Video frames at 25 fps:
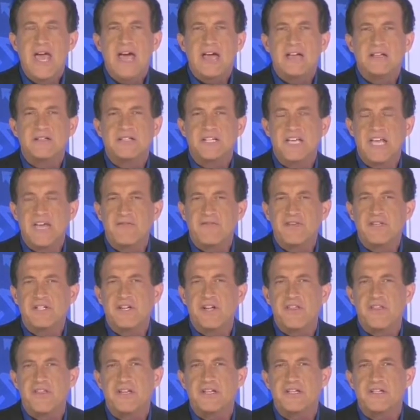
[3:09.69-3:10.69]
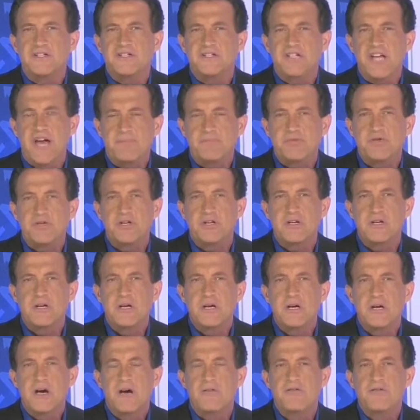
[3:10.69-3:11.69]
has given to the deception
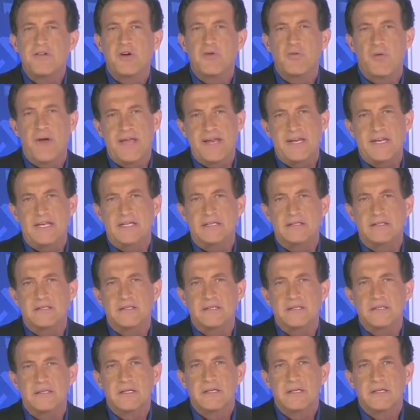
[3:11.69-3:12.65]
of the Iranians.